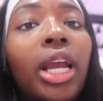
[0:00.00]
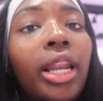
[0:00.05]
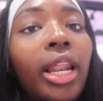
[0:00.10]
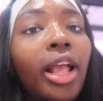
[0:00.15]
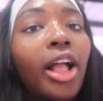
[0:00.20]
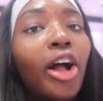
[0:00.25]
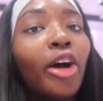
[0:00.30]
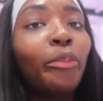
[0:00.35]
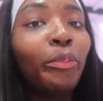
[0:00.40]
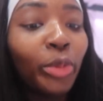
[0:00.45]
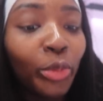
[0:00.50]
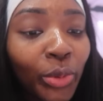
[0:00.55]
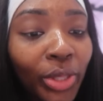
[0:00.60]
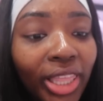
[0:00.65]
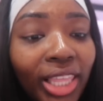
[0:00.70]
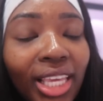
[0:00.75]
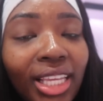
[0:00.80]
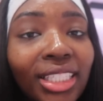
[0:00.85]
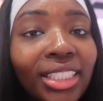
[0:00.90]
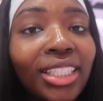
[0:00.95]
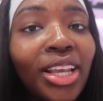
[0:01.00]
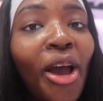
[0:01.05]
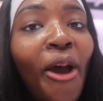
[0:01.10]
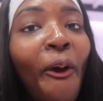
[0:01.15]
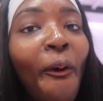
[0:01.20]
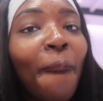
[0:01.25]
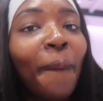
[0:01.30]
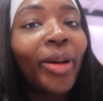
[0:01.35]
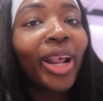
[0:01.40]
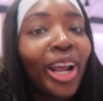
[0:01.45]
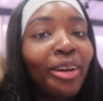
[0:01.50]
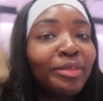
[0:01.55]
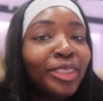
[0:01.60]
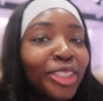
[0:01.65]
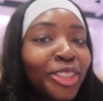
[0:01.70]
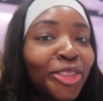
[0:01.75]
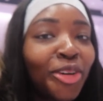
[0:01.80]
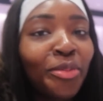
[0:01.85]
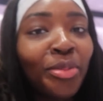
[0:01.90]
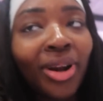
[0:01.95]
gonna help me with it, but I'm
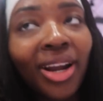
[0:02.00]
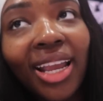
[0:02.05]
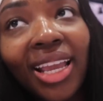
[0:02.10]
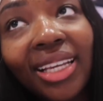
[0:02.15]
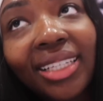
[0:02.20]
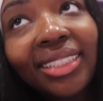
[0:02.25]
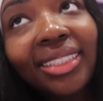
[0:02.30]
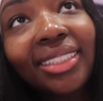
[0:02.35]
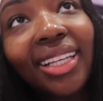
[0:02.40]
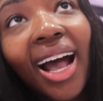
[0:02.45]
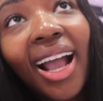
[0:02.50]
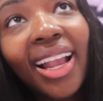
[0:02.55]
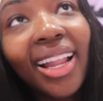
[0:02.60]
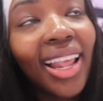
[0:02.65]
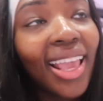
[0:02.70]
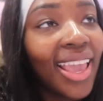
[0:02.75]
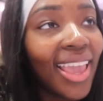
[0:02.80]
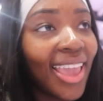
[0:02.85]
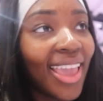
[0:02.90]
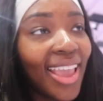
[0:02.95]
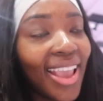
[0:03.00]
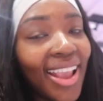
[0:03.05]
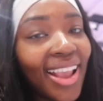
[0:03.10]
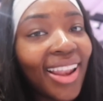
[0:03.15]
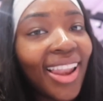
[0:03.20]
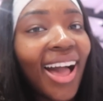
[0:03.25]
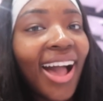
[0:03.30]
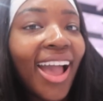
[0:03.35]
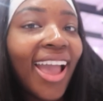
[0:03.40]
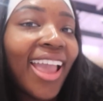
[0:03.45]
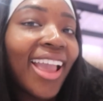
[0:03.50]
super excited. Like,